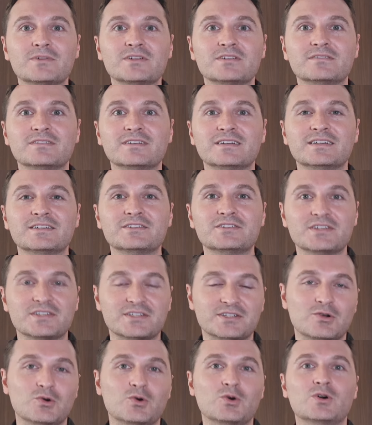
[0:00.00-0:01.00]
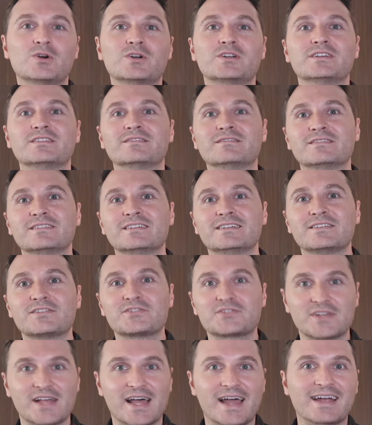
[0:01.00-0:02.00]
and Discord and
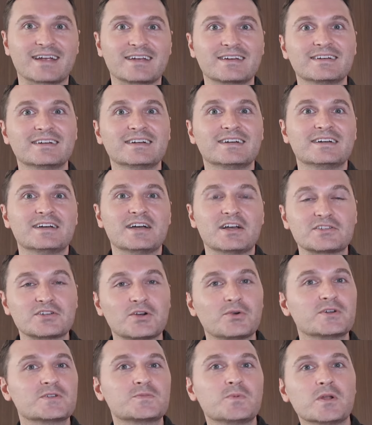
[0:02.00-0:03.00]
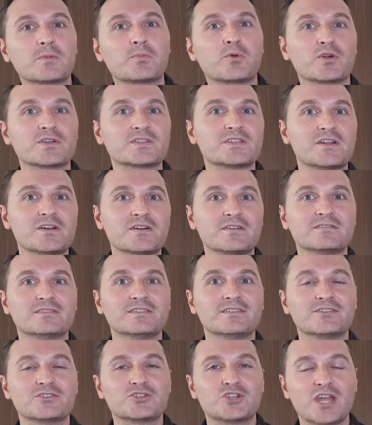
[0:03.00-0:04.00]
Slack has always been a prisoner,
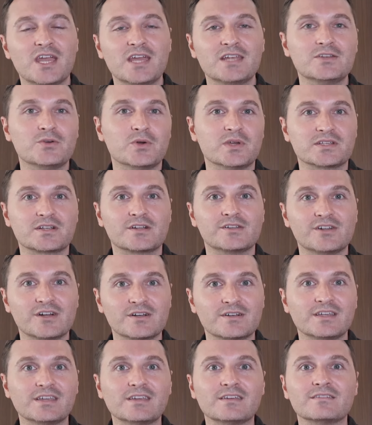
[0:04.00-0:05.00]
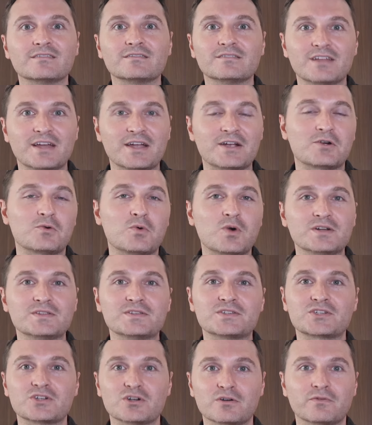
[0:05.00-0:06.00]
chained to his clunky Layer 1
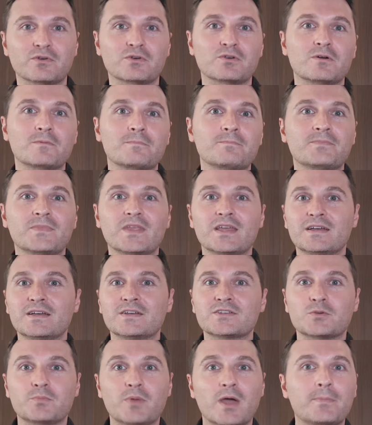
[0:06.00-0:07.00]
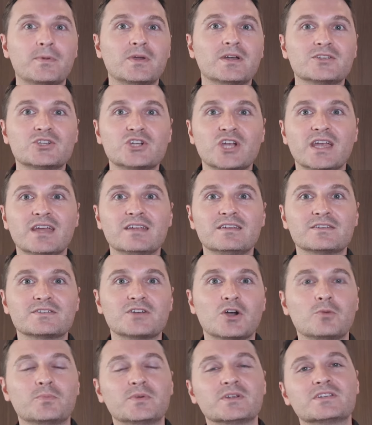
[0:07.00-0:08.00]
server room. Pepe Unchained is
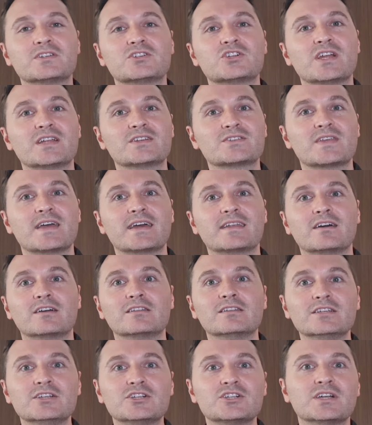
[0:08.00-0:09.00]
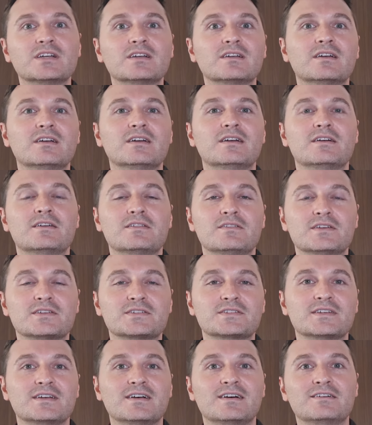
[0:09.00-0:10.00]
hoping to change that, unleashing
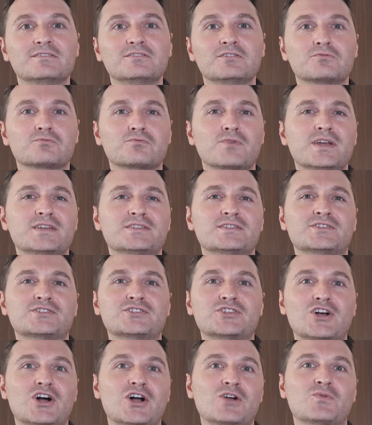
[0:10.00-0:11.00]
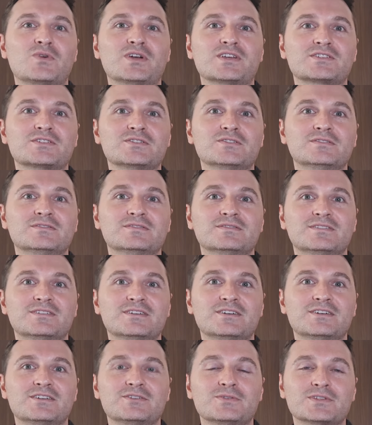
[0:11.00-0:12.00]
this little racist dog whistle
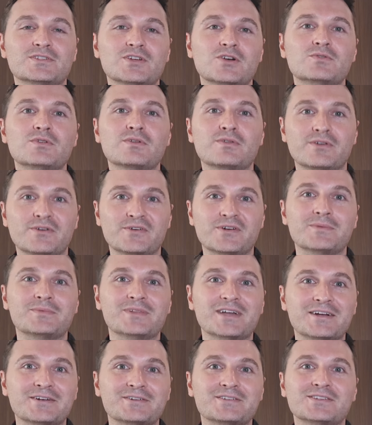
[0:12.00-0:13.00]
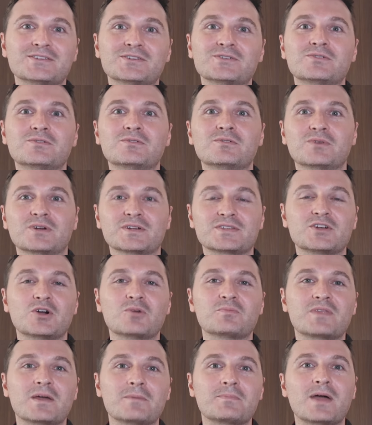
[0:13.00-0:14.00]
to its own Ethereum Layer 2, where it's
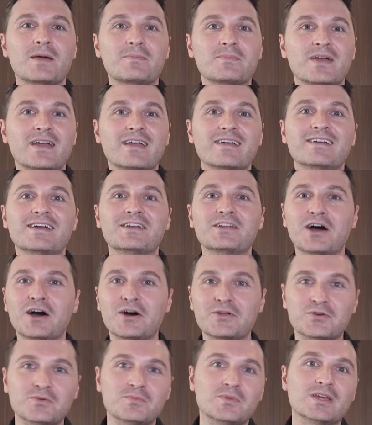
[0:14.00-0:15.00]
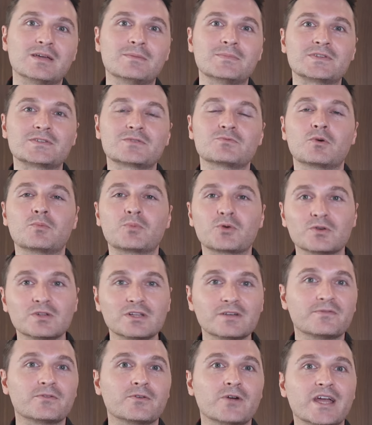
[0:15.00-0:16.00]
hoped that Pepe and other memes will
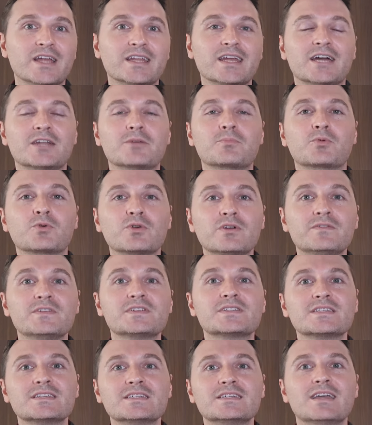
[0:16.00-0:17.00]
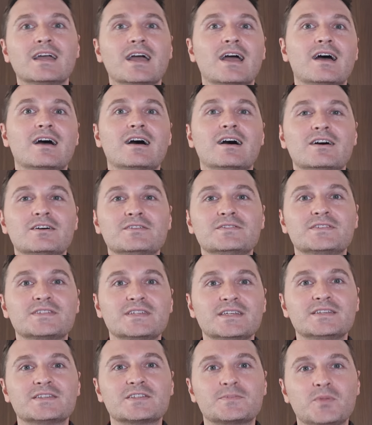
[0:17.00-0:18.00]
proliferate at a previously
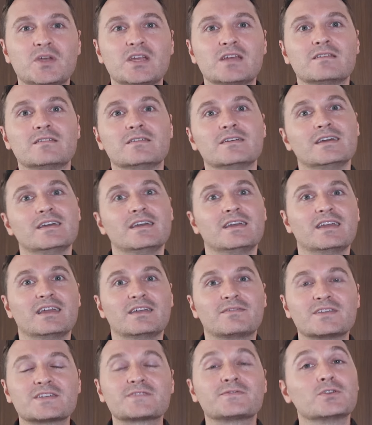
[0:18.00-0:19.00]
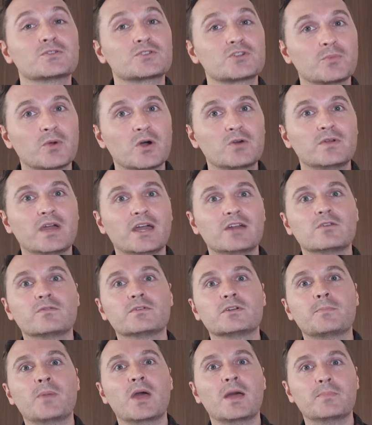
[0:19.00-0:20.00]
unseen speed. If this floats your boat, head over
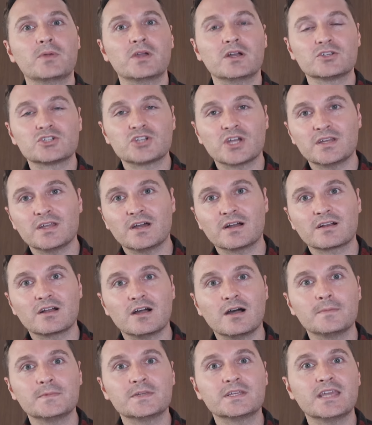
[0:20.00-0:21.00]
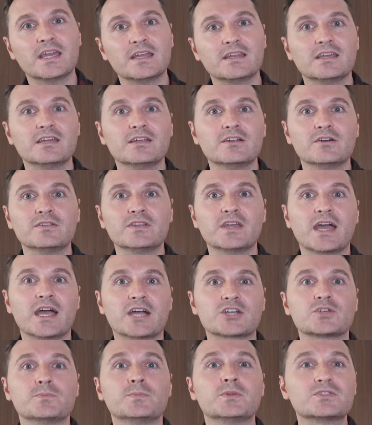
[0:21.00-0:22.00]
to pepeunchained.com to get in on the
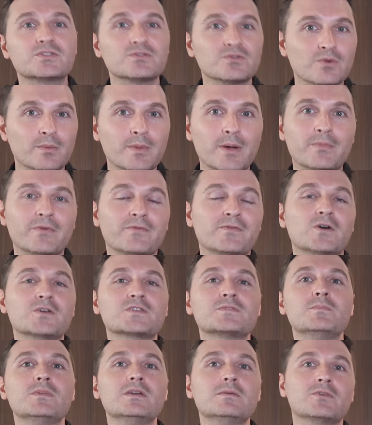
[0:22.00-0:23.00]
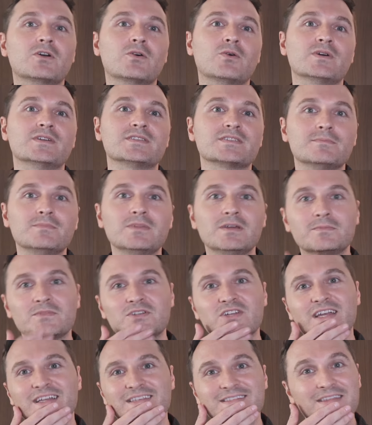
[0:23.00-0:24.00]
action. But do remember, folks, meme coins and meme
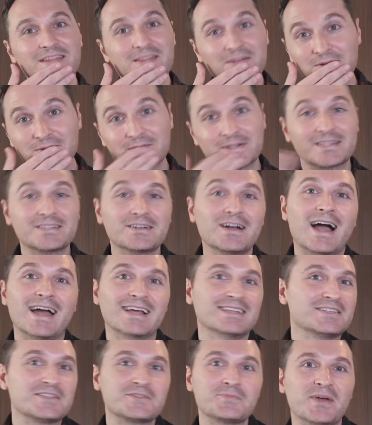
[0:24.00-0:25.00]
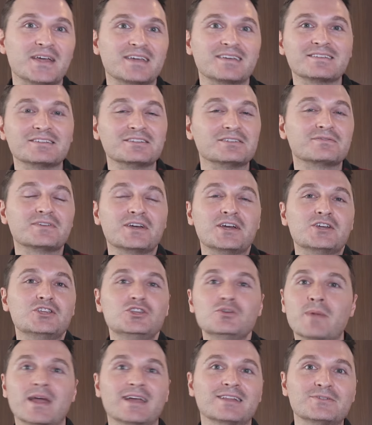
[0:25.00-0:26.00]
chains, they're highly speculative.
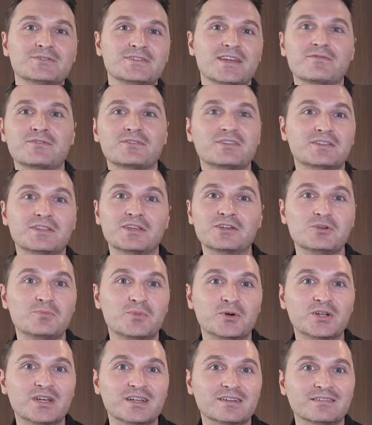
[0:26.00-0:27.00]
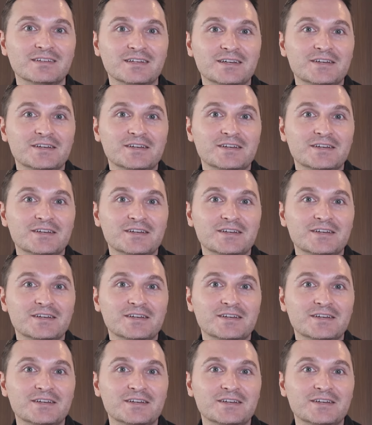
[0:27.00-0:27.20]
You may lose everything that you put in.